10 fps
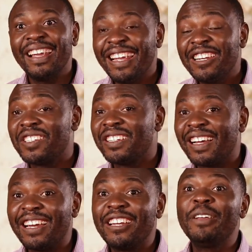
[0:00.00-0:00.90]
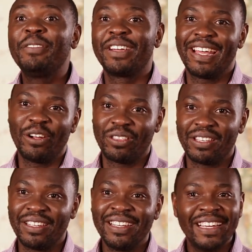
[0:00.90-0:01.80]
Eating and living
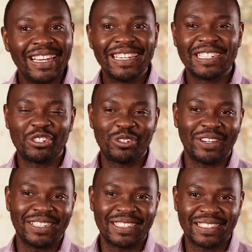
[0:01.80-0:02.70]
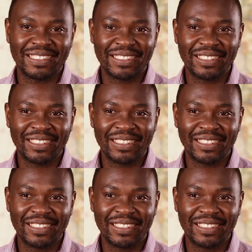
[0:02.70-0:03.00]
healthy is a choice.